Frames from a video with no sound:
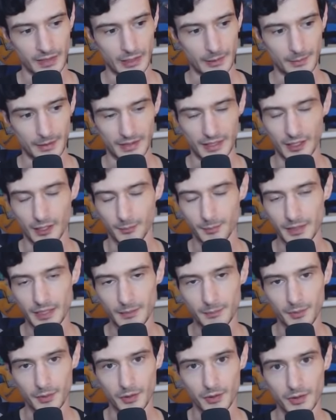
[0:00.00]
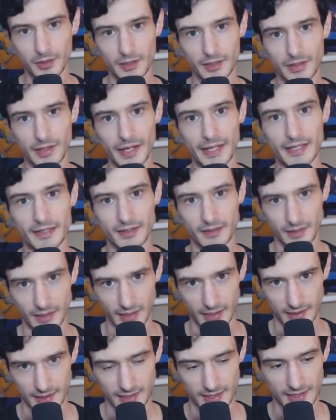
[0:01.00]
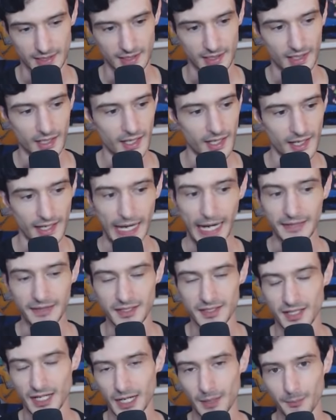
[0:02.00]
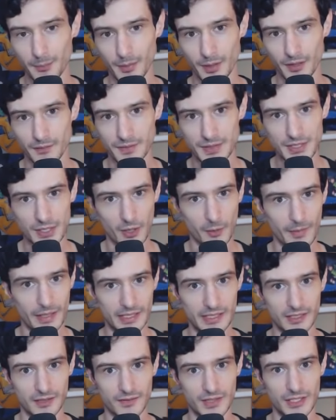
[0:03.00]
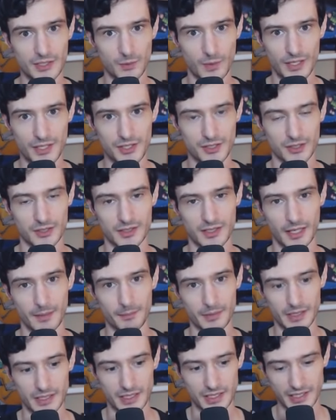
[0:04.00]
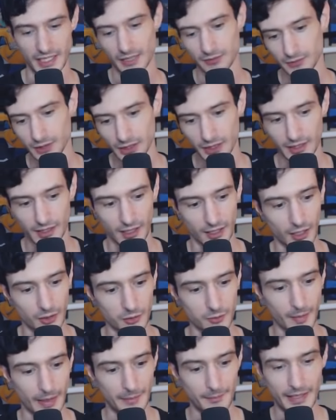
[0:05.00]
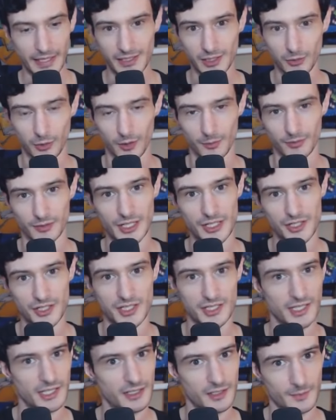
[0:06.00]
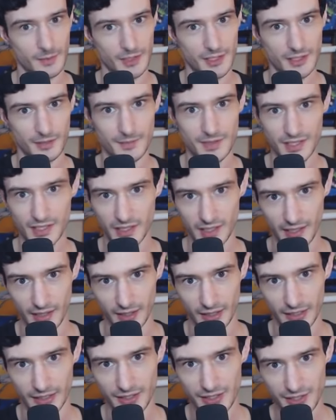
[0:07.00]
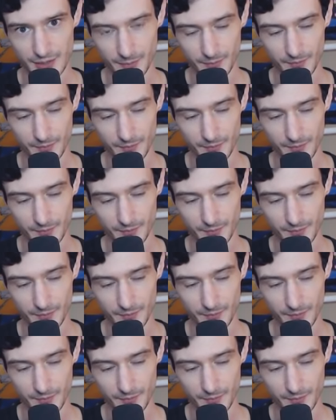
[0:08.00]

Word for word: but there are people like this at the top of so many of these Western companies that really are owned by mega corporations. A lot of them are subsidiaries,